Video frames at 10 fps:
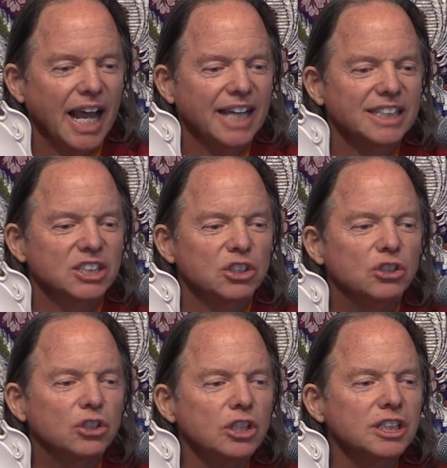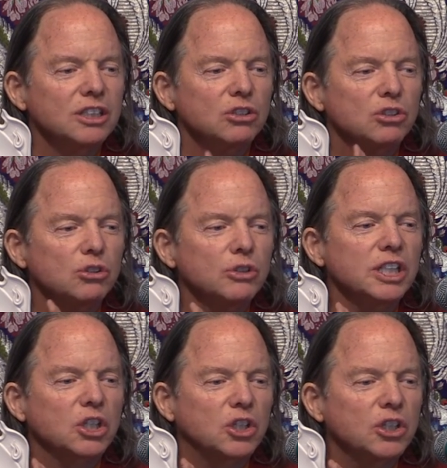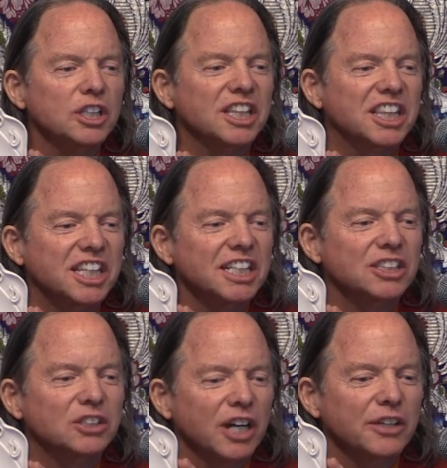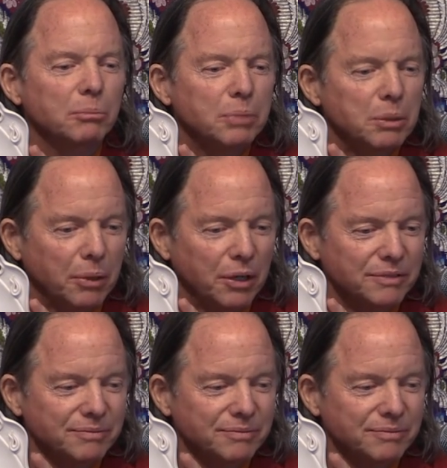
And it's good doing good things to other people.